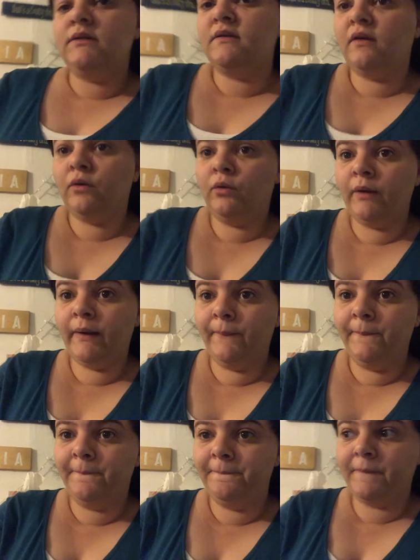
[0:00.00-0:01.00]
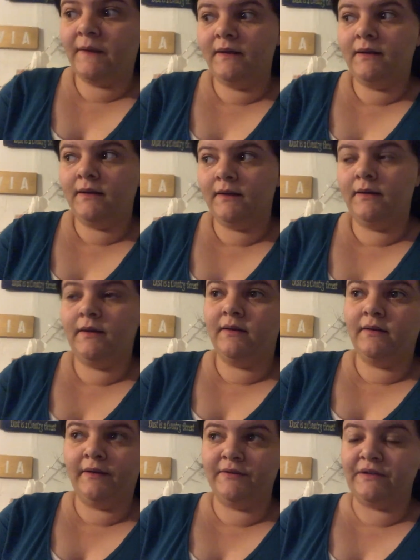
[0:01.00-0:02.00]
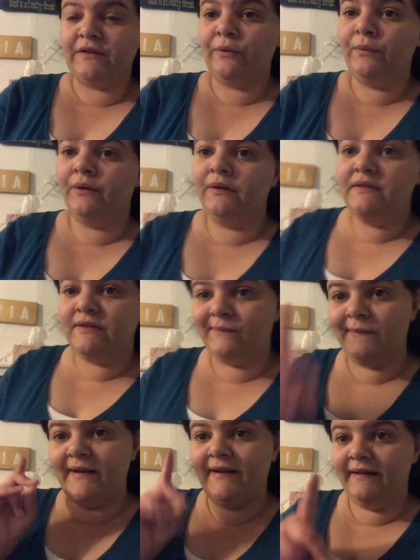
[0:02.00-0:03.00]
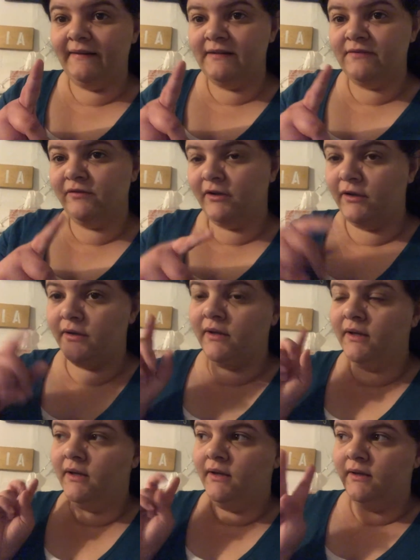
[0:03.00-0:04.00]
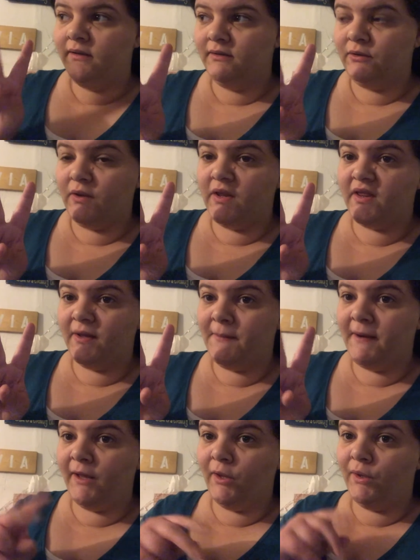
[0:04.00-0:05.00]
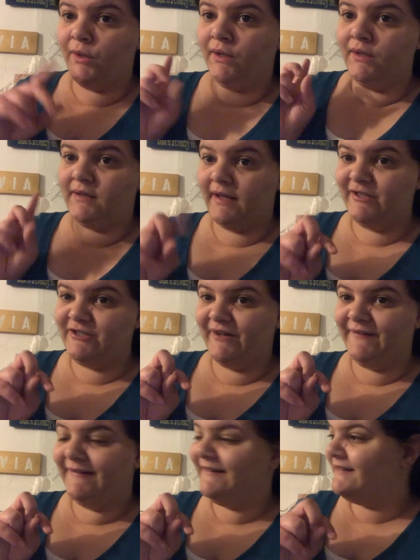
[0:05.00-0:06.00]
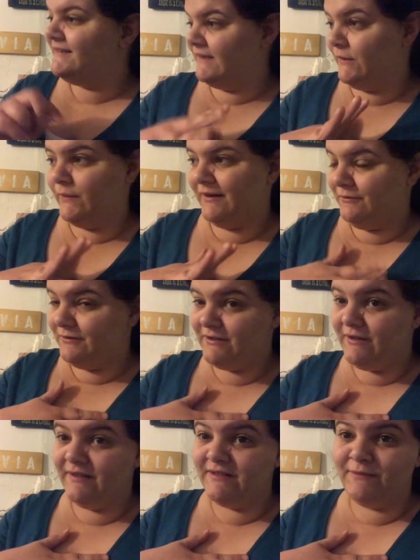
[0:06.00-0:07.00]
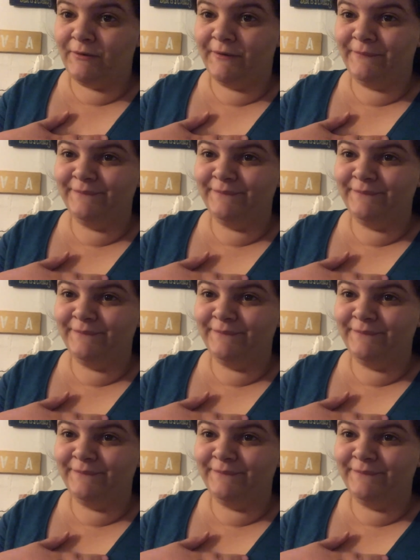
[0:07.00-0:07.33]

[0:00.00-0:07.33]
so yeah, nothing else is going on. So I'm going to edit this vlog, do the thumbnail, shower. So I will see you guys tomorrow.